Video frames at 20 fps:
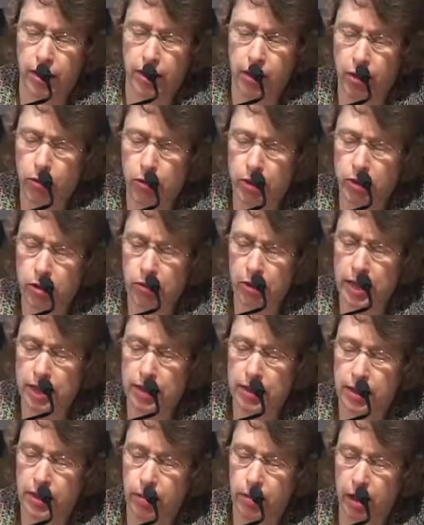There were
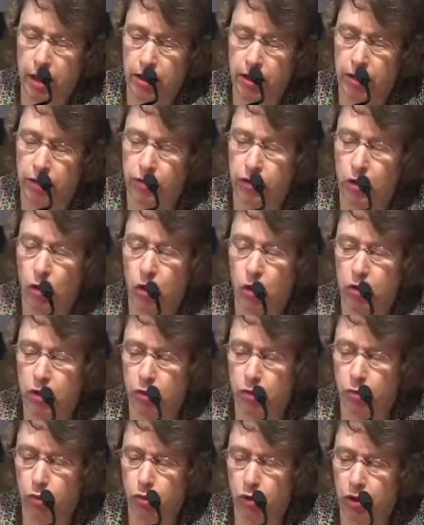traces about it of gold
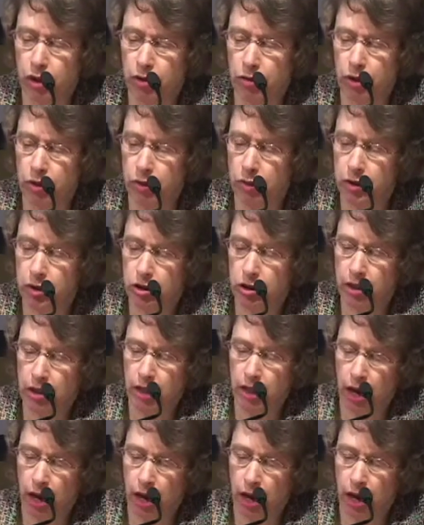embroidery, which,